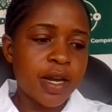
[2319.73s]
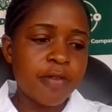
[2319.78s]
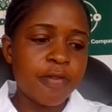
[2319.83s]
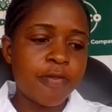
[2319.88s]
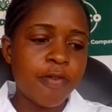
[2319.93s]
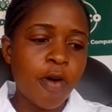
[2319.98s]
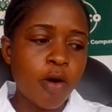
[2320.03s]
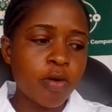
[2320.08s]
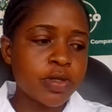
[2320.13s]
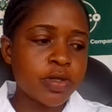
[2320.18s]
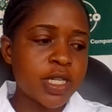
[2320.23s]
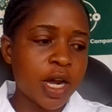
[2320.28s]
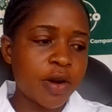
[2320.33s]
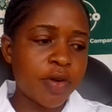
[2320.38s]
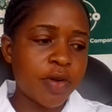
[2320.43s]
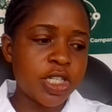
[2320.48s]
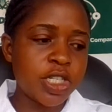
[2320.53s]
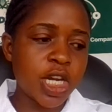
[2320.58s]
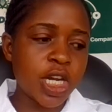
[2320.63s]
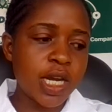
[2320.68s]
Volta
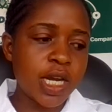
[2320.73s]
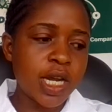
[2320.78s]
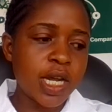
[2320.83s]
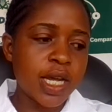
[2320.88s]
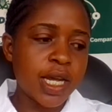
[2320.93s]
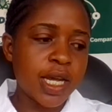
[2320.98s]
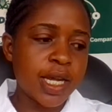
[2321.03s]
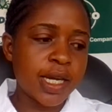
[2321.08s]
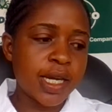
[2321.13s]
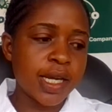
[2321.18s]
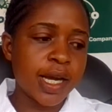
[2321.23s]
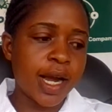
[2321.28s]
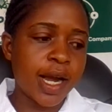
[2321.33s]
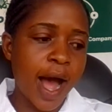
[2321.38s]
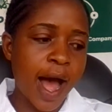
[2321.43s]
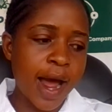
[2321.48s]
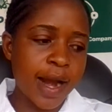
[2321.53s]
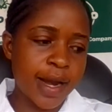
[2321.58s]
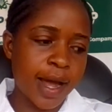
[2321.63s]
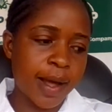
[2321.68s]
region in
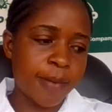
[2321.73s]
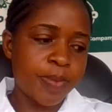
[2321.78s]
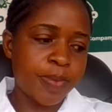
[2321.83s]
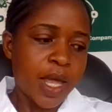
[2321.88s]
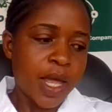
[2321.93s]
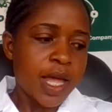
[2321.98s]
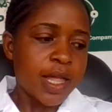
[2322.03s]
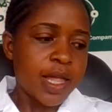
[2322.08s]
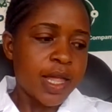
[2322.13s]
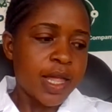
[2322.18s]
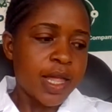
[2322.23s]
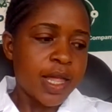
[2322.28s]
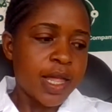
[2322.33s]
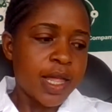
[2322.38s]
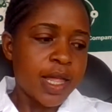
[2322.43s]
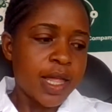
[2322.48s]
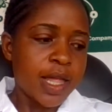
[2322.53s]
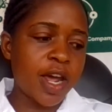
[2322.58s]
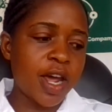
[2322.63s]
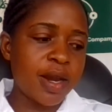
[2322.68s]
Ghana? Thank
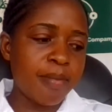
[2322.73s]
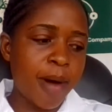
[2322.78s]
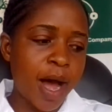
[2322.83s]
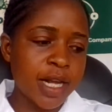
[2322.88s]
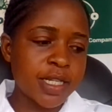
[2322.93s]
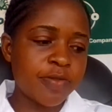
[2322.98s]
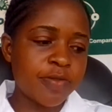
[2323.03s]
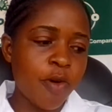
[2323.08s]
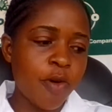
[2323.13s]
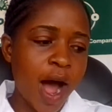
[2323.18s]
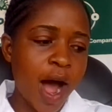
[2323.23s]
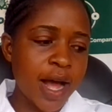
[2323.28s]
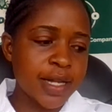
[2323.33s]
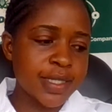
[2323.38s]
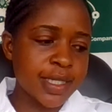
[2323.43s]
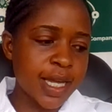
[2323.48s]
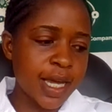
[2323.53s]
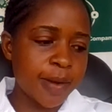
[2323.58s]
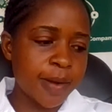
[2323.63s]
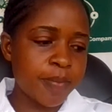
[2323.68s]
you very much for
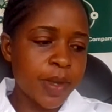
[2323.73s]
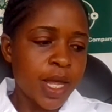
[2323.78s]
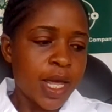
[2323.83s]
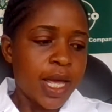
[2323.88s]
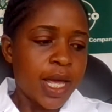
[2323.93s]
asking.